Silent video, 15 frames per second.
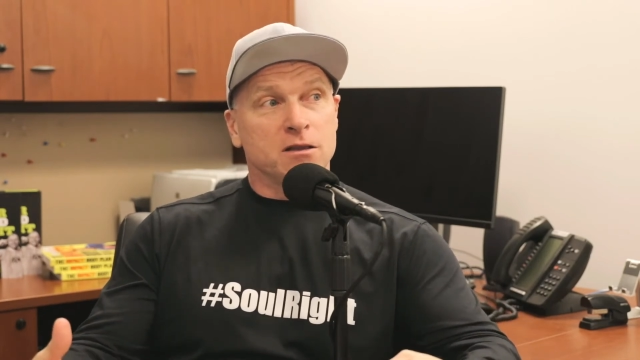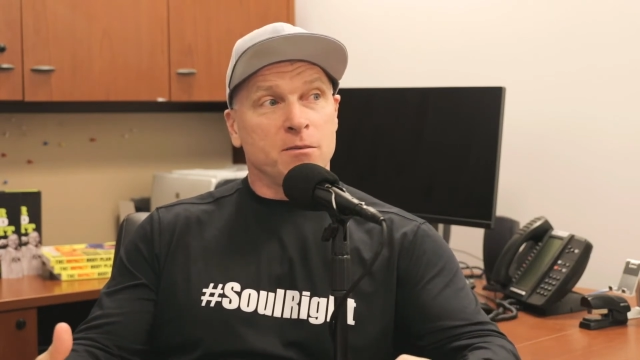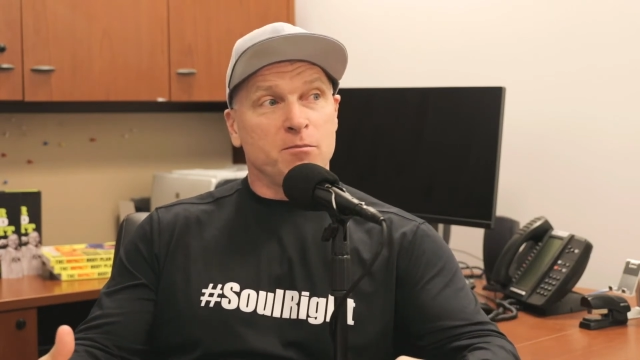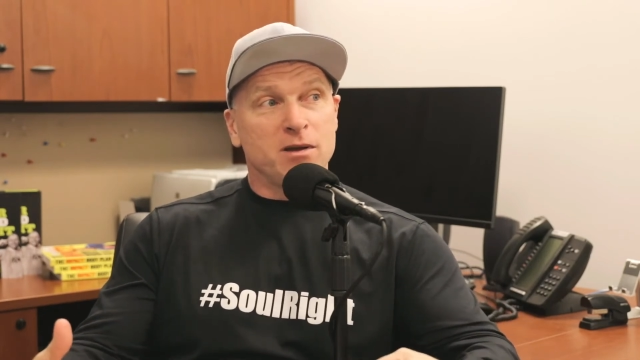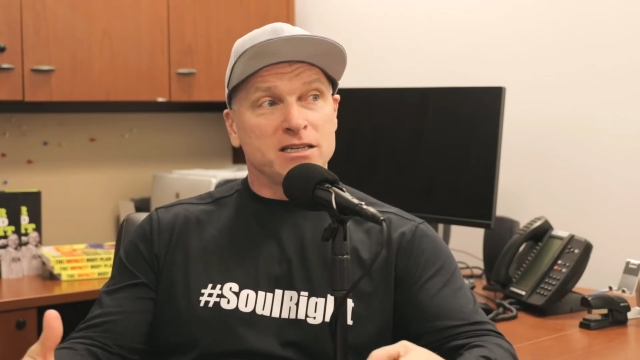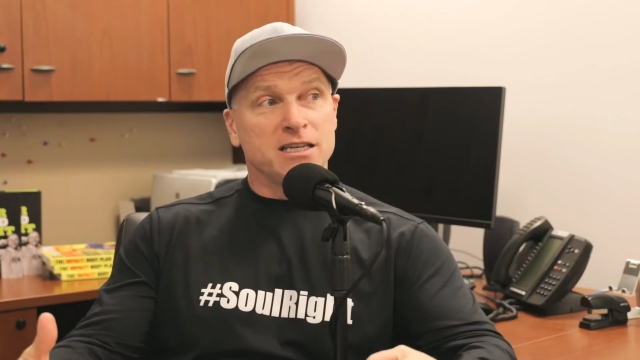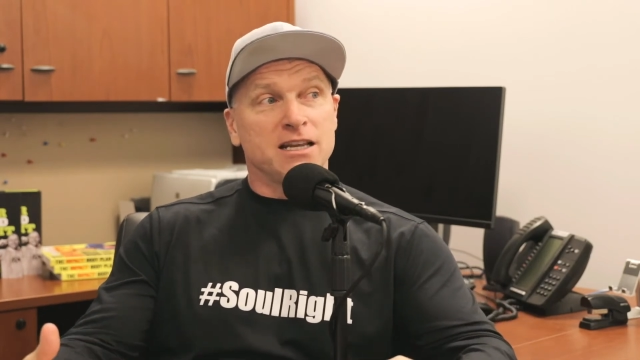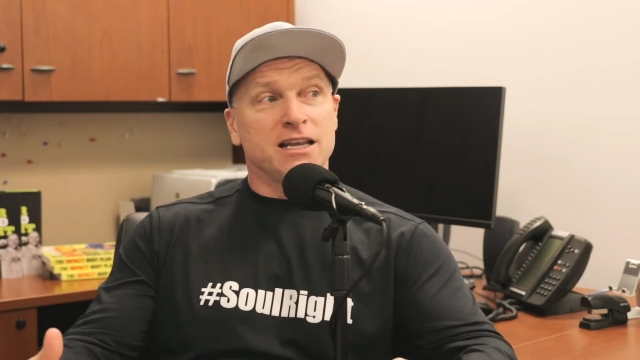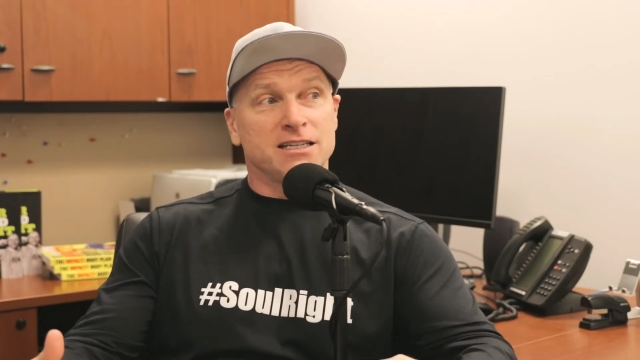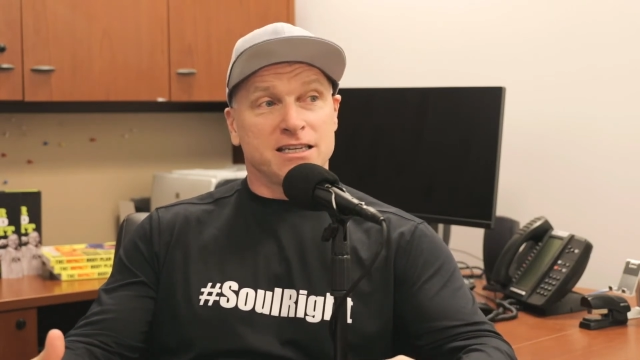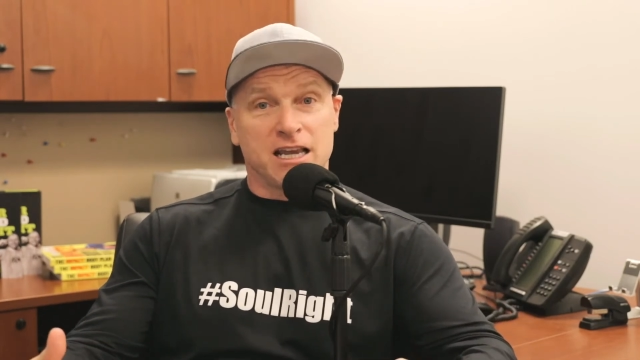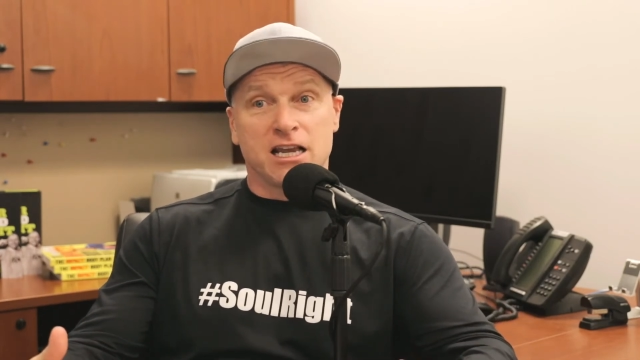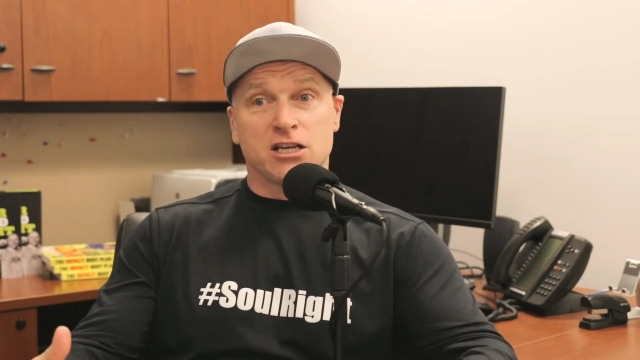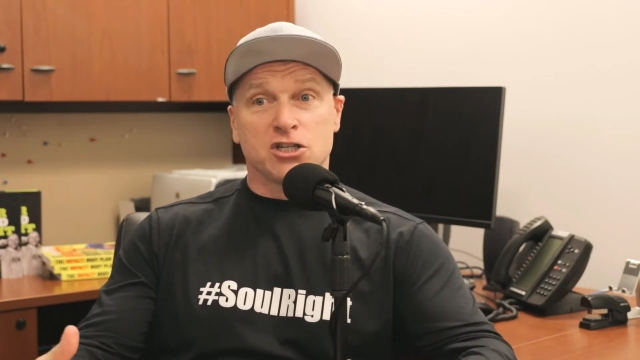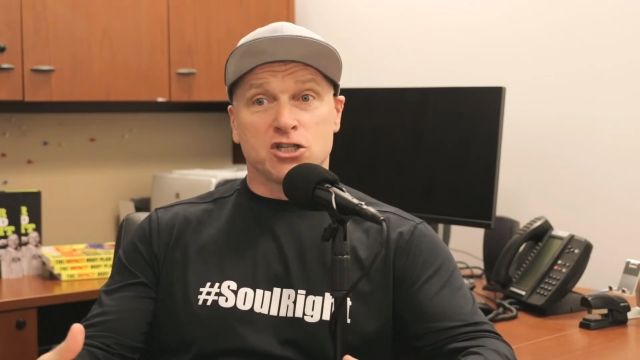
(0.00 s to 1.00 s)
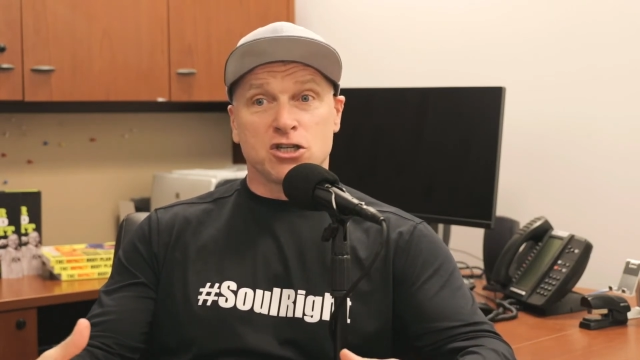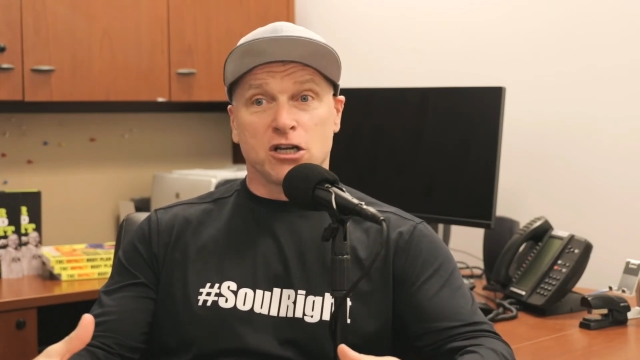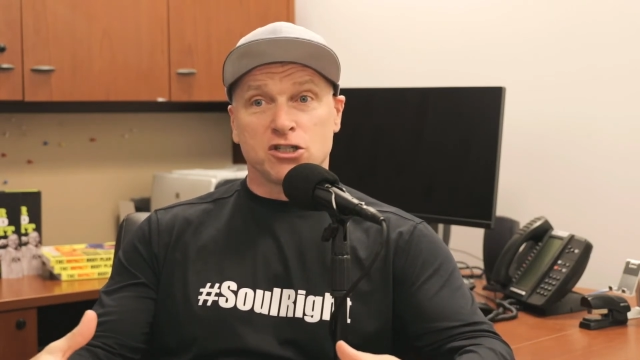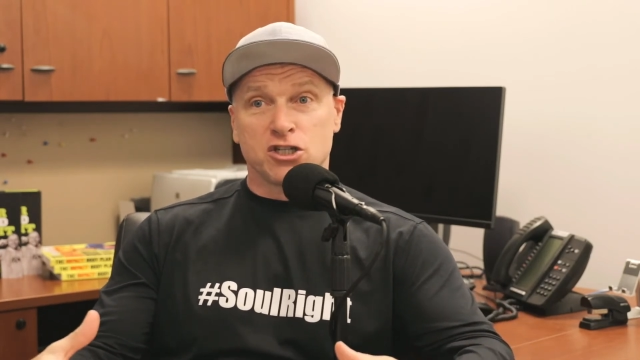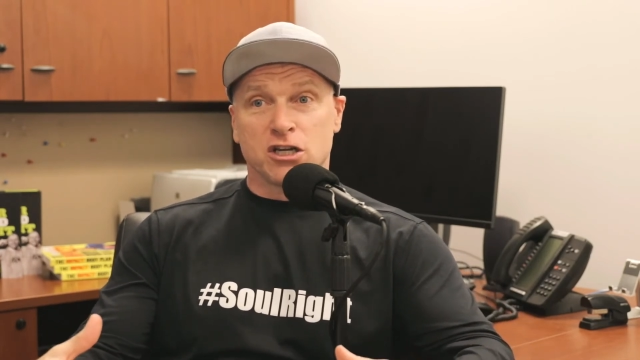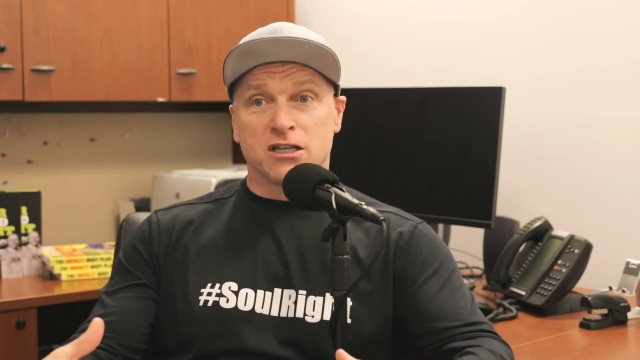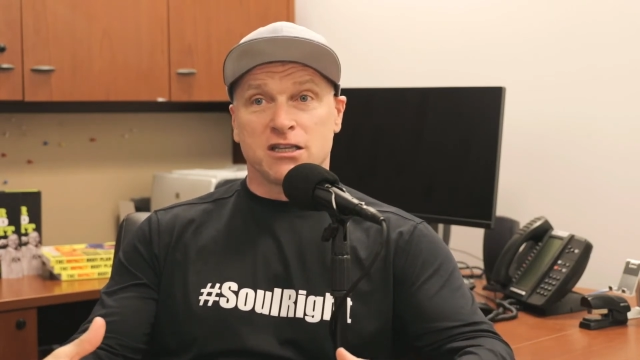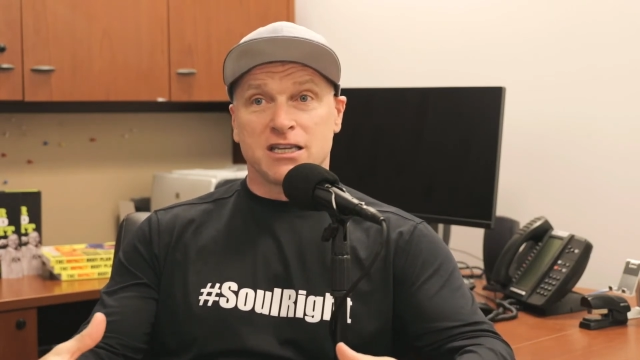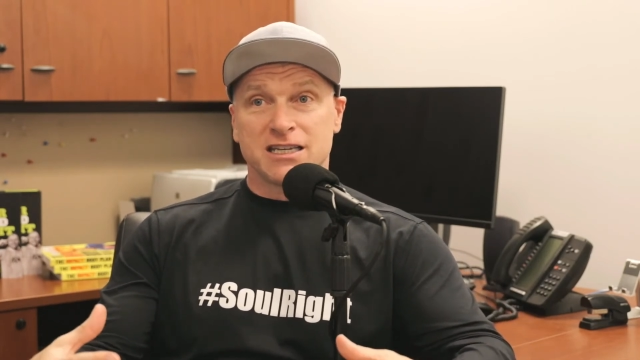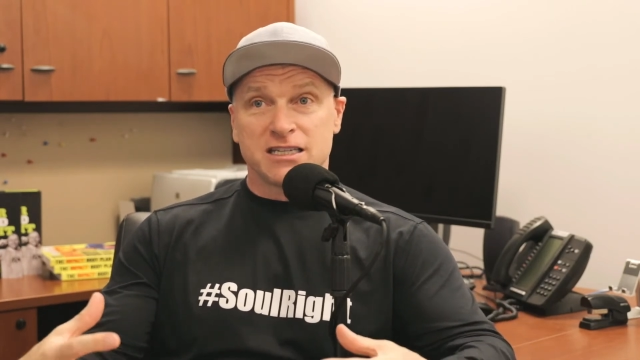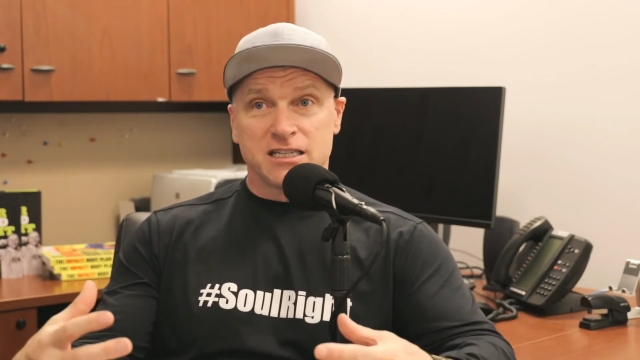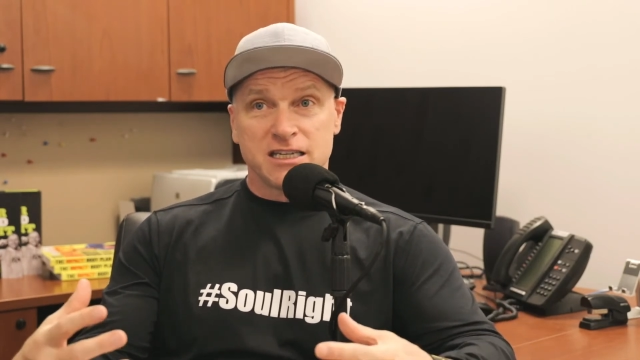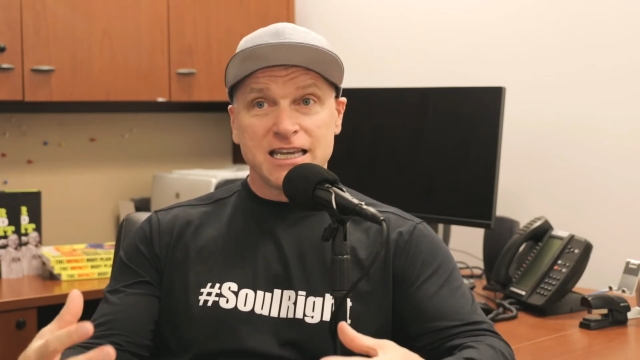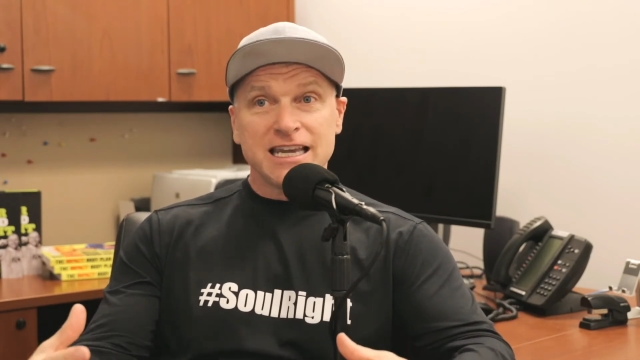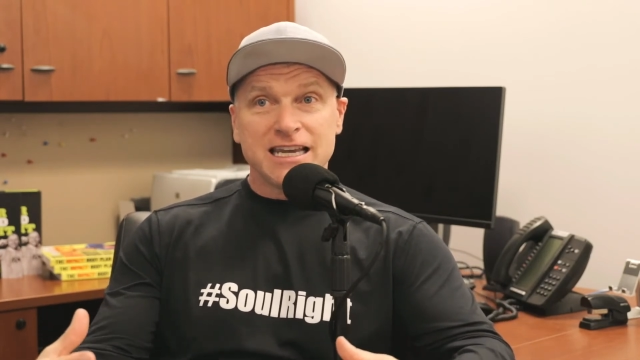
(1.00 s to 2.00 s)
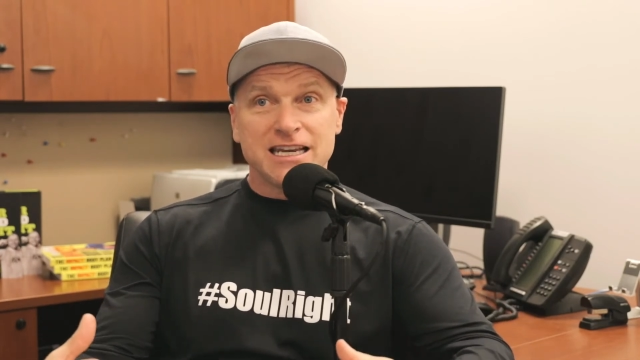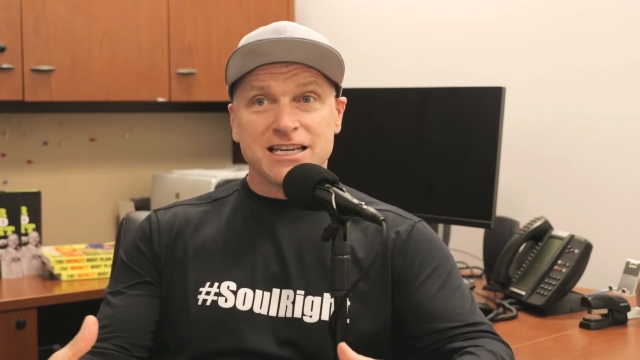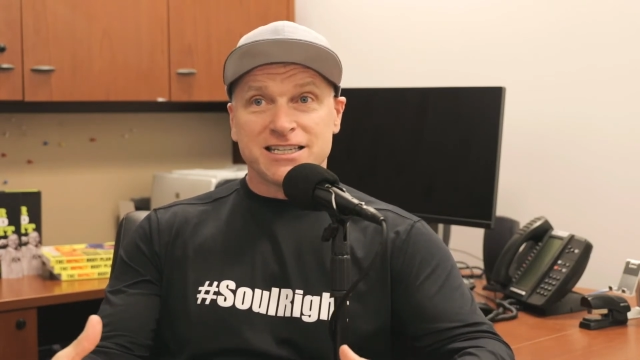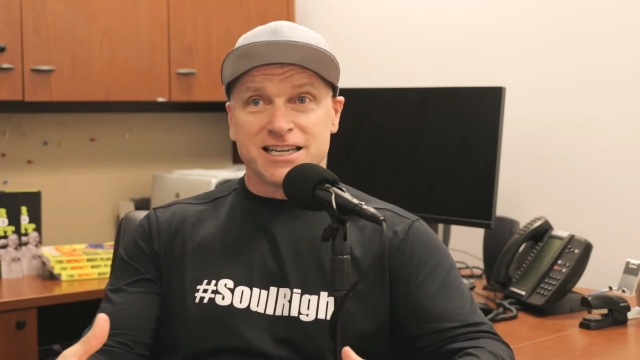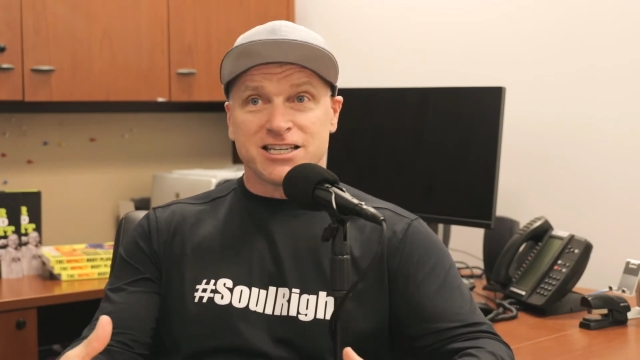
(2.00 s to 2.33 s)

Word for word: the busyness is such a disease.